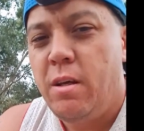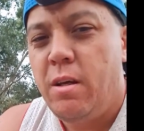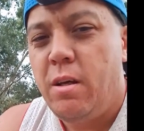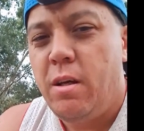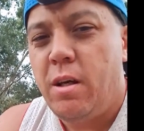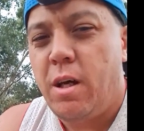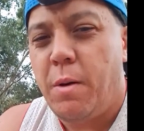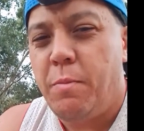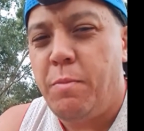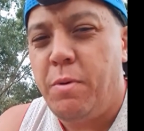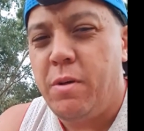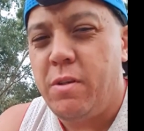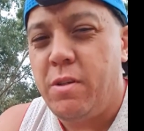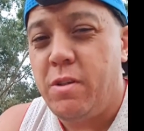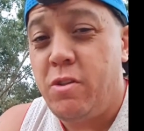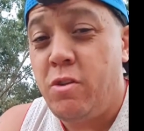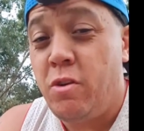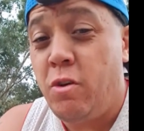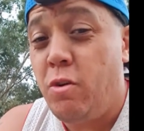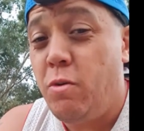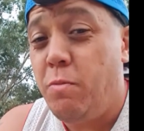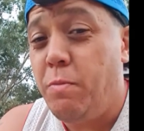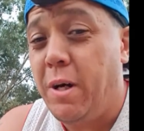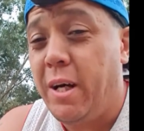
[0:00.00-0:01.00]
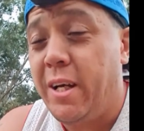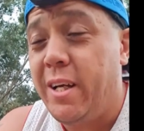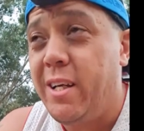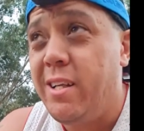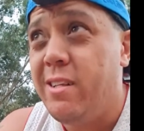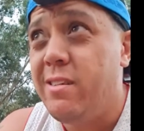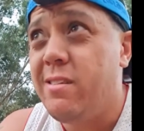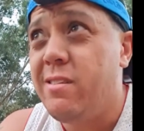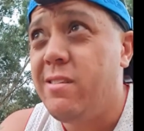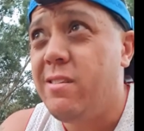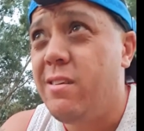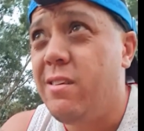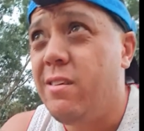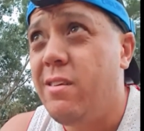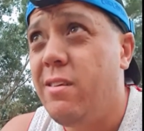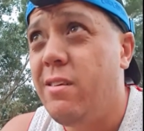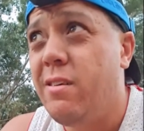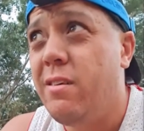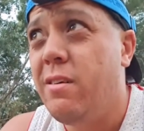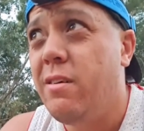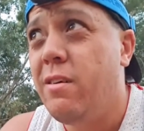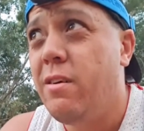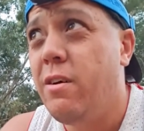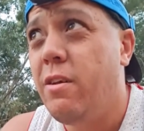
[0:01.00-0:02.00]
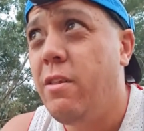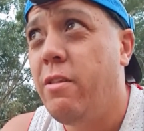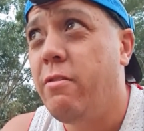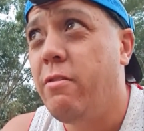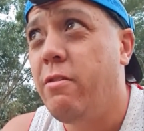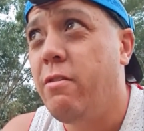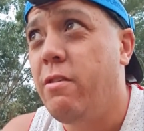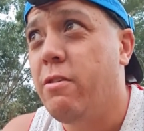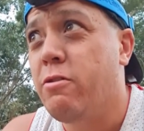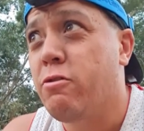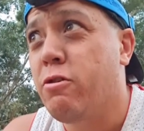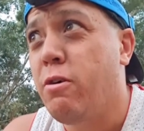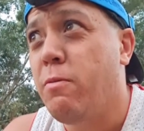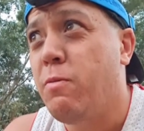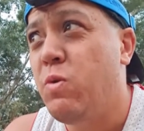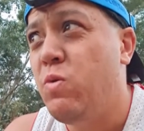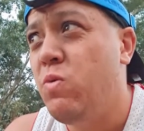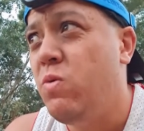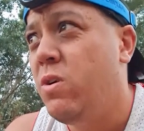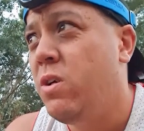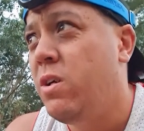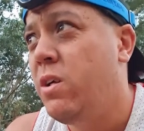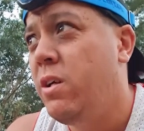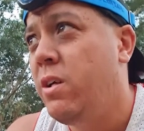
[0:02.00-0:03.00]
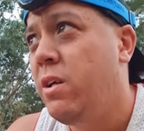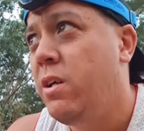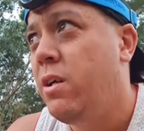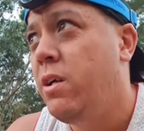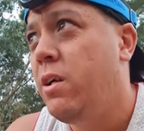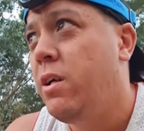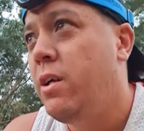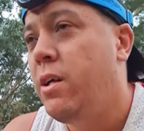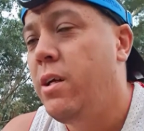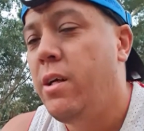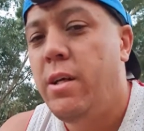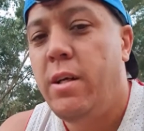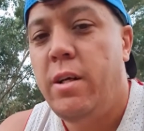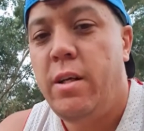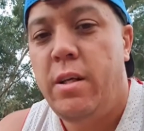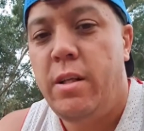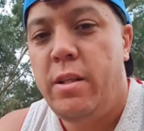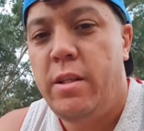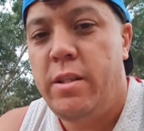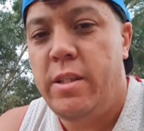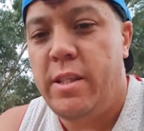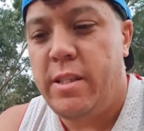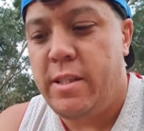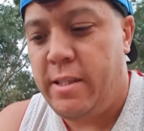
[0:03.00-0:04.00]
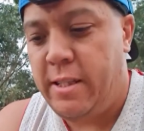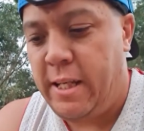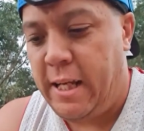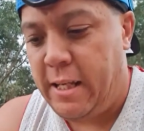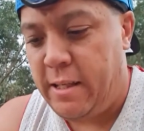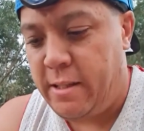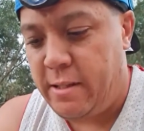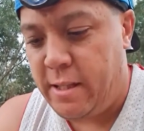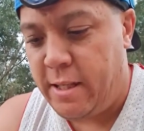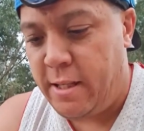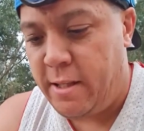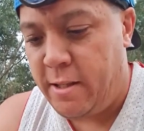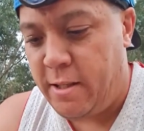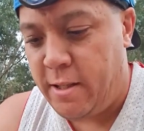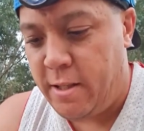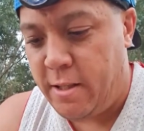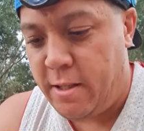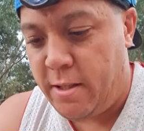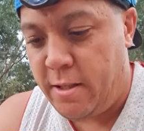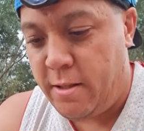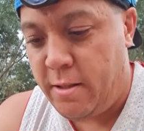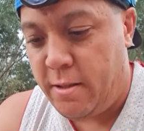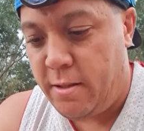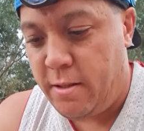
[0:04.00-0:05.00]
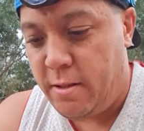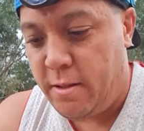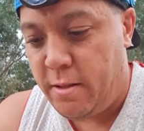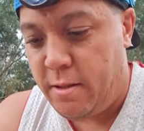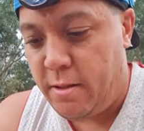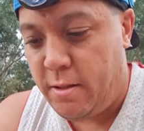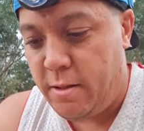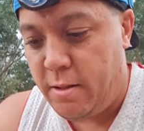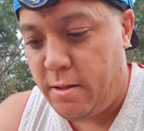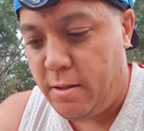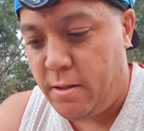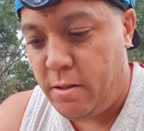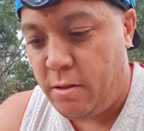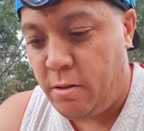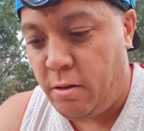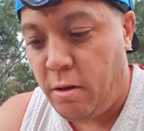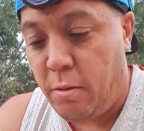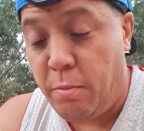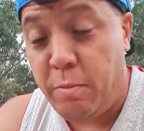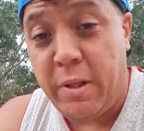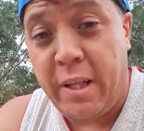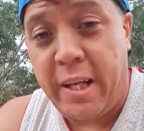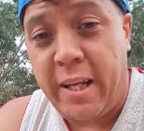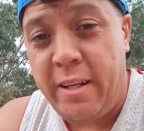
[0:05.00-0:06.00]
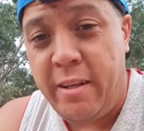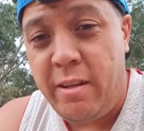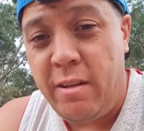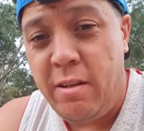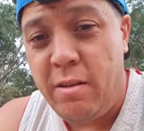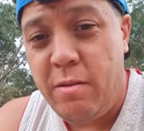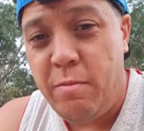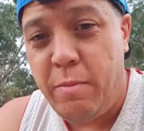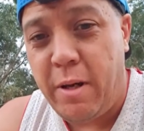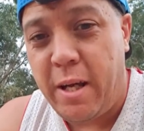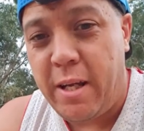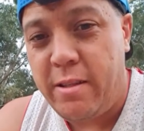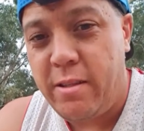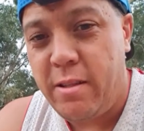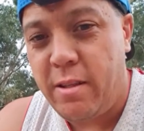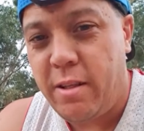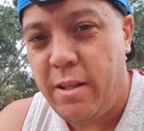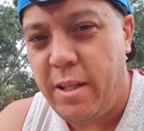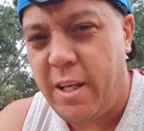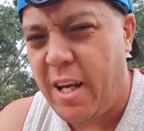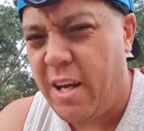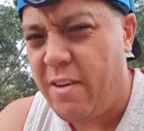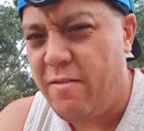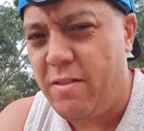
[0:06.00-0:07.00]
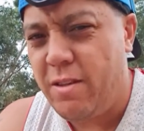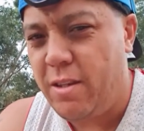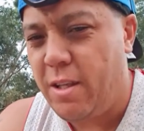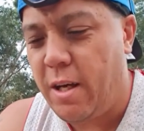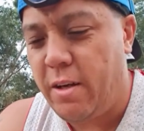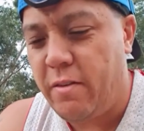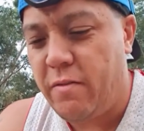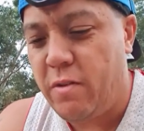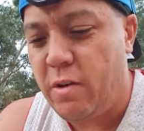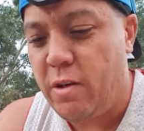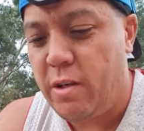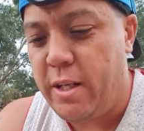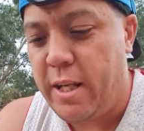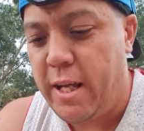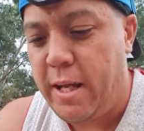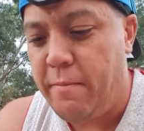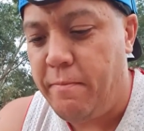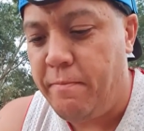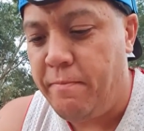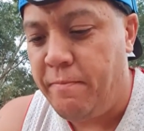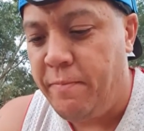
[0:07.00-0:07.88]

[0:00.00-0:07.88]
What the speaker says: I put 2 buckets through the trommel, just testing the top layer. Basically, I haven't dug very deep.